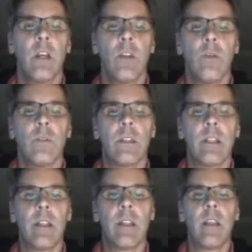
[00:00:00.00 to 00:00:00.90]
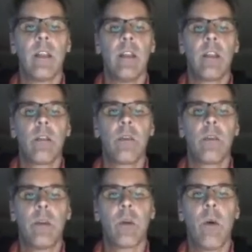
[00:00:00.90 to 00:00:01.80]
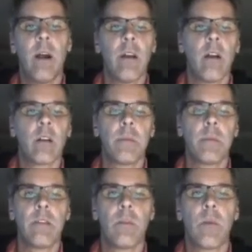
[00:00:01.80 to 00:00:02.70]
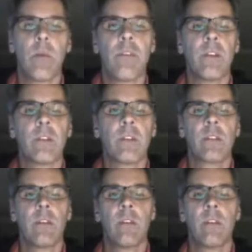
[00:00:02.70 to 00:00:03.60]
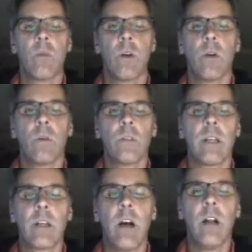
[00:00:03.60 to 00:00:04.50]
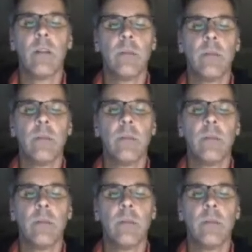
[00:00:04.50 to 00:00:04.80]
using the 3 required arguments, the reference, the rows, and columns.